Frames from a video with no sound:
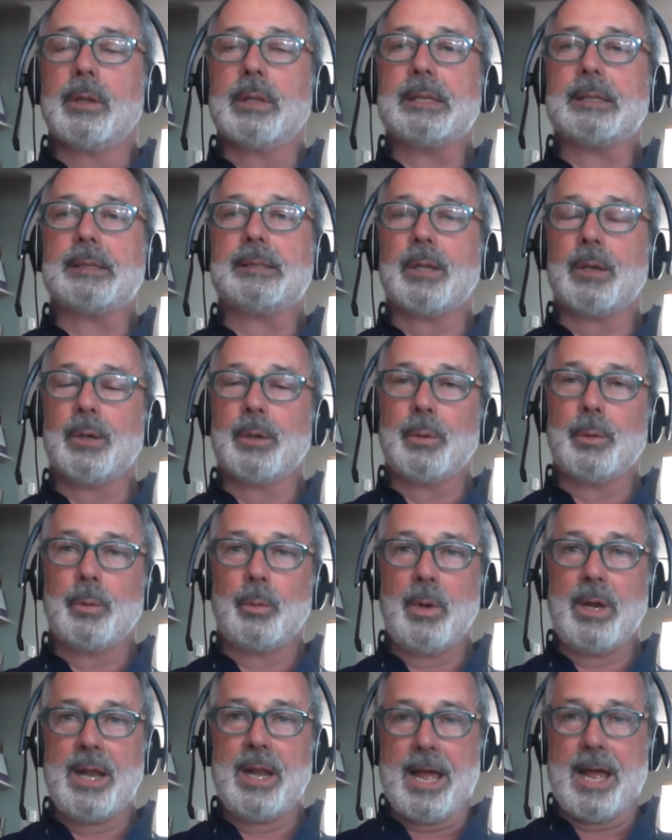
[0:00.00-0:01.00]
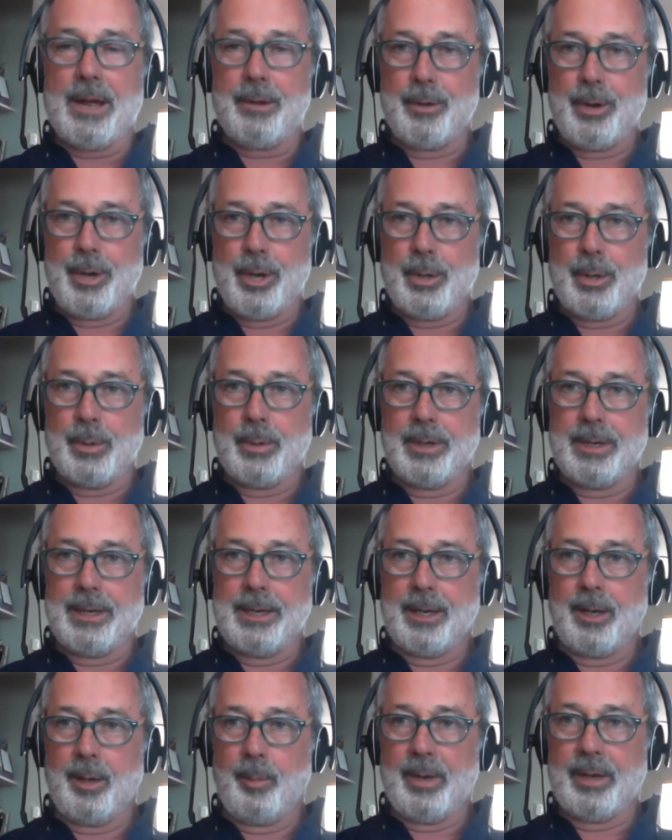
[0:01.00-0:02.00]
So we now know a
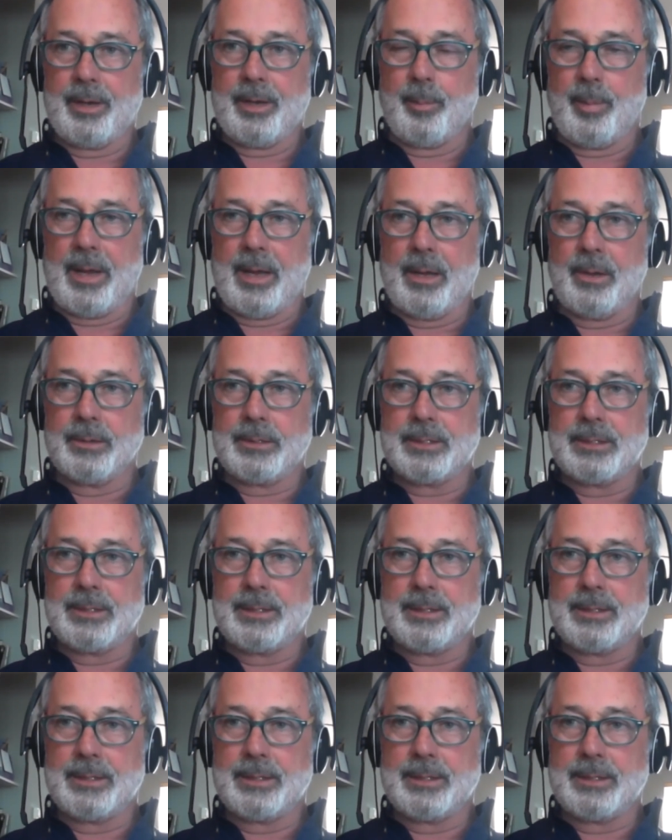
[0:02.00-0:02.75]
little bit about